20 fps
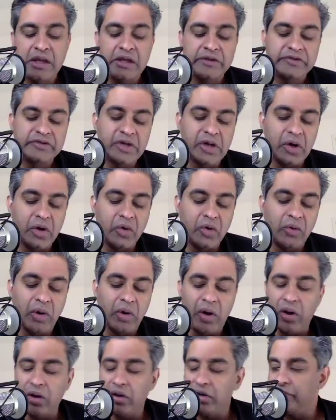So,
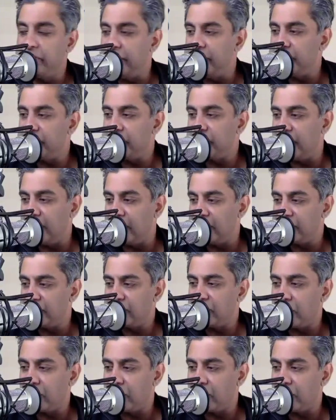all of these things,